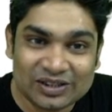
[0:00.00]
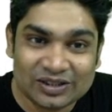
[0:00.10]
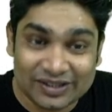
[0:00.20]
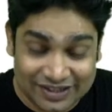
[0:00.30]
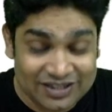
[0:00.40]

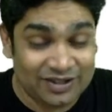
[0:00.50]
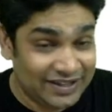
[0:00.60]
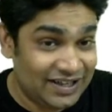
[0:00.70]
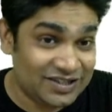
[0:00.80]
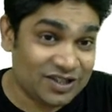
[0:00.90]
So it turns out
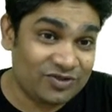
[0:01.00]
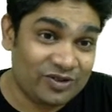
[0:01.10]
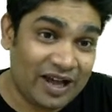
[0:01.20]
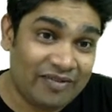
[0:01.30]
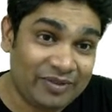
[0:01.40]
the answers
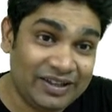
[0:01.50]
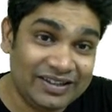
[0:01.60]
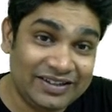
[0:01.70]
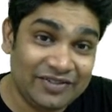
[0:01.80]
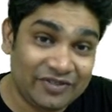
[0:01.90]
would have
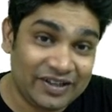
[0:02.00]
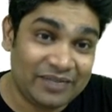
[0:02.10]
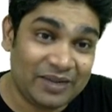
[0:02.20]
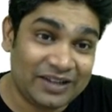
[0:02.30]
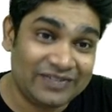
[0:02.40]
been different,
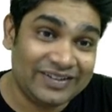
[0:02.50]
by the way.